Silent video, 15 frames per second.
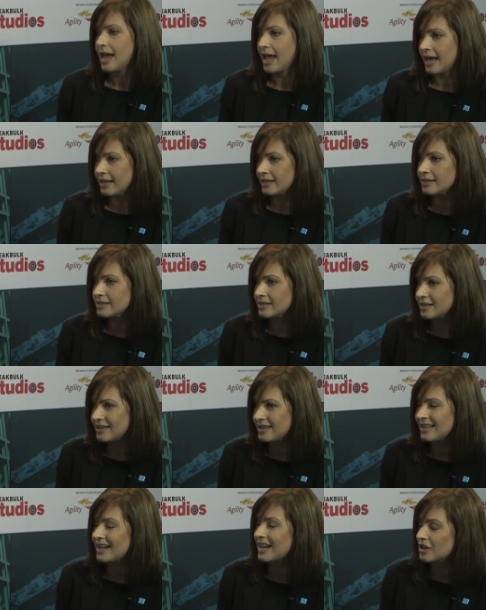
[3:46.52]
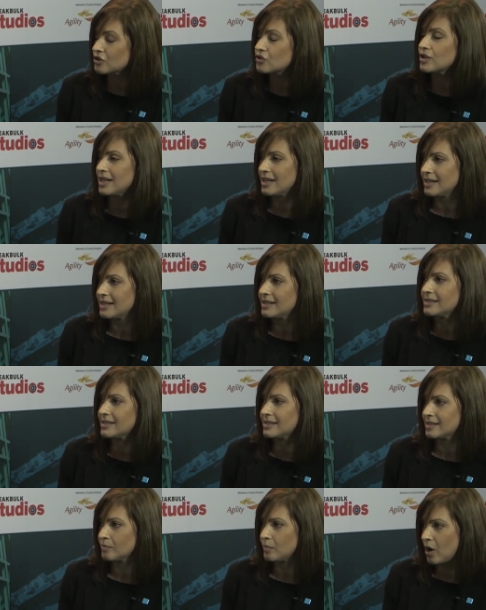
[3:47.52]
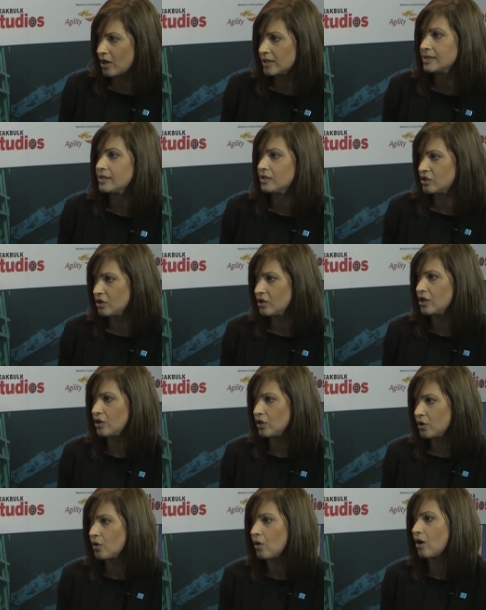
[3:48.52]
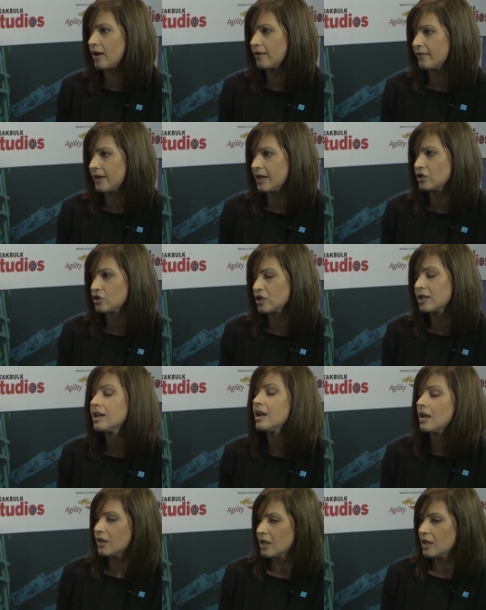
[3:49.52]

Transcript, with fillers: and the country is party to the New York Convention,